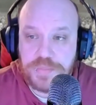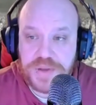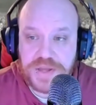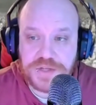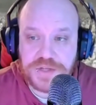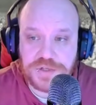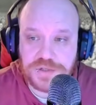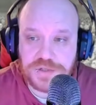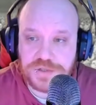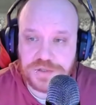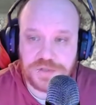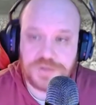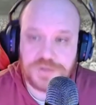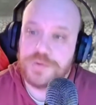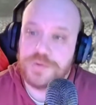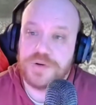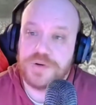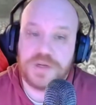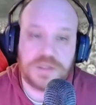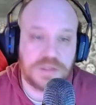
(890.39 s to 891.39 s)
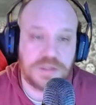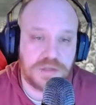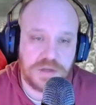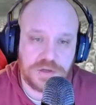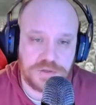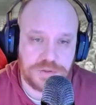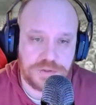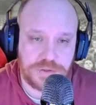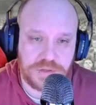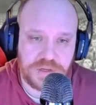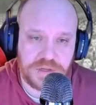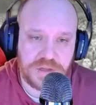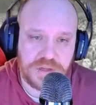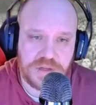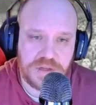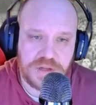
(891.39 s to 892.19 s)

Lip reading: bitch and she's ruining the country.